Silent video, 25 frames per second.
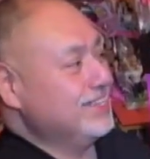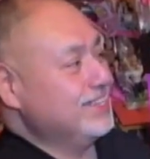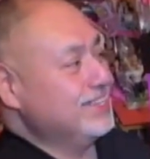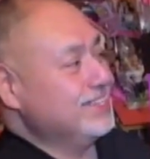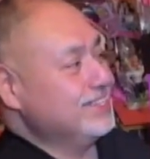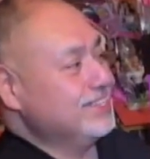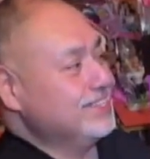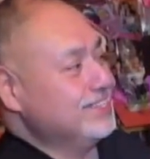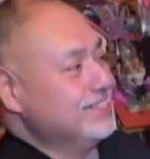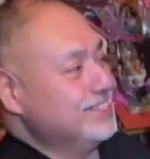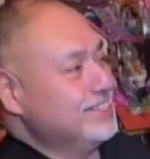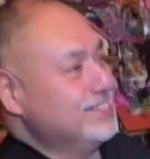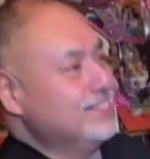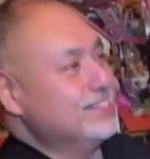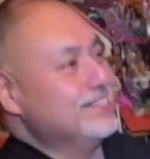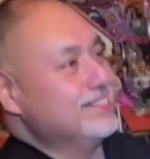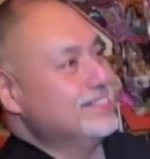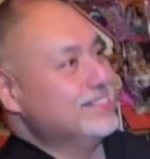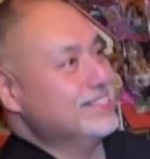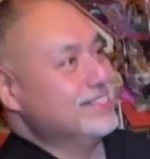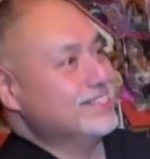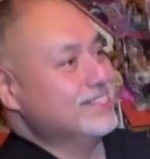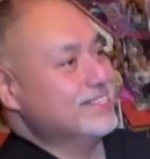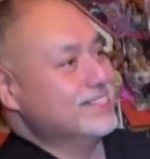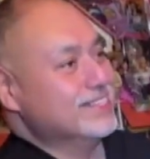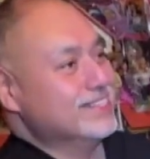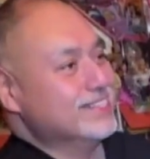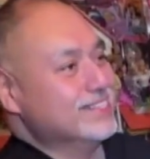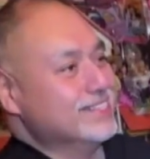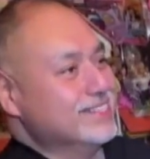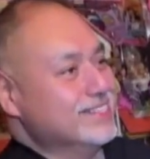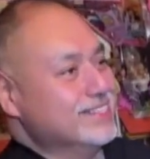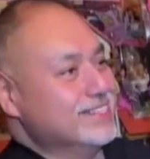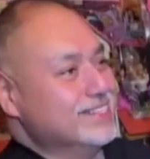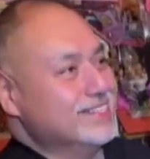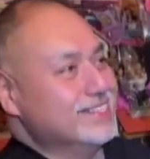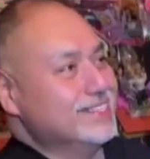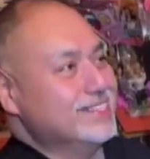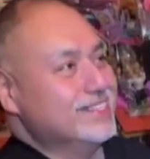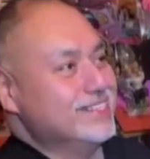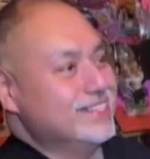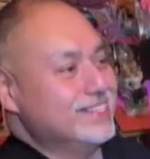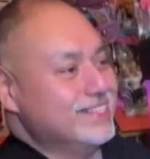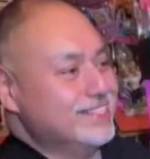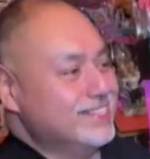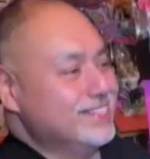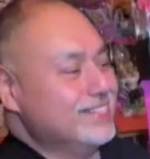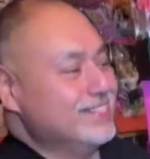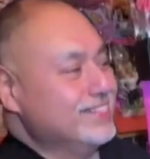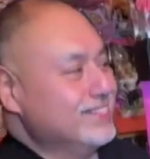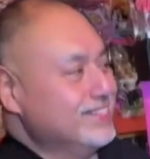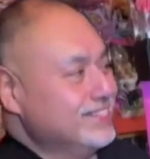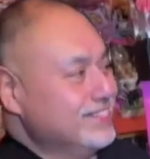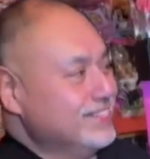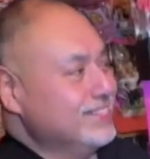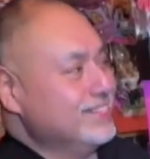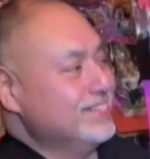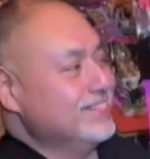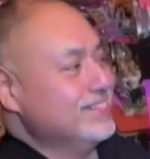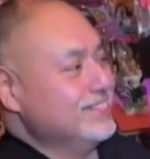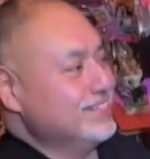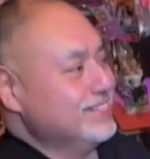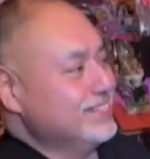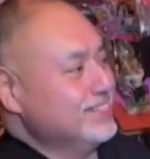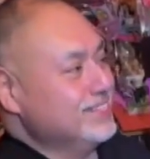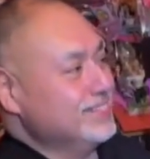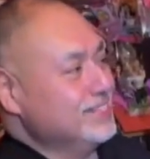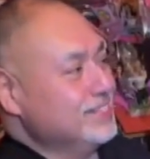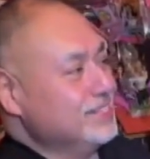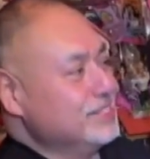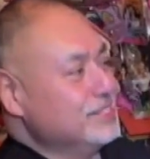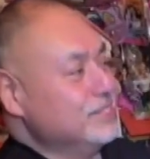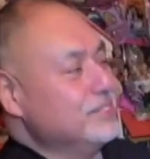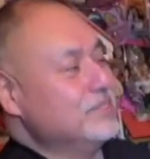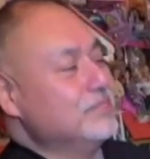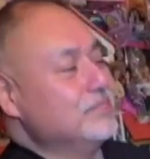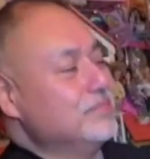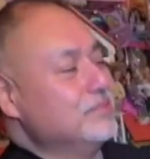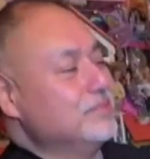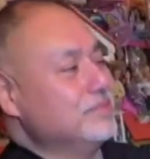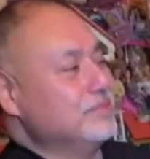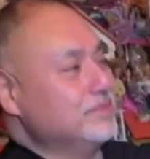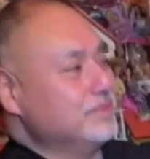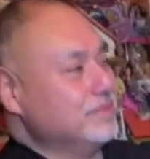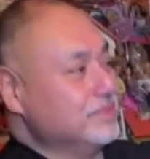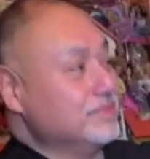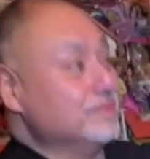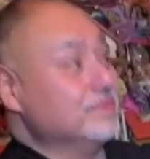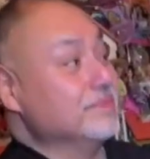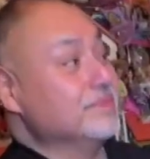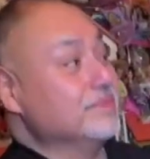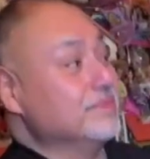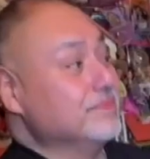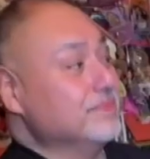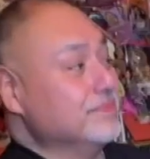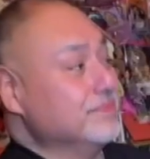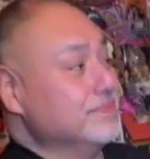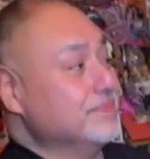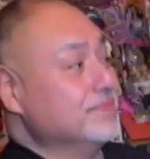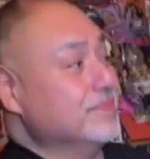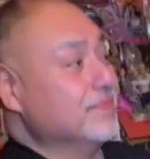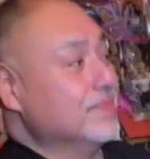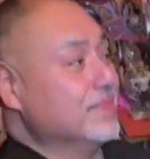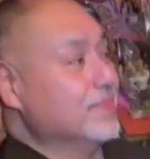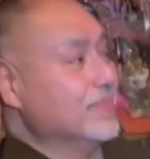No words are spoken by the person on screen.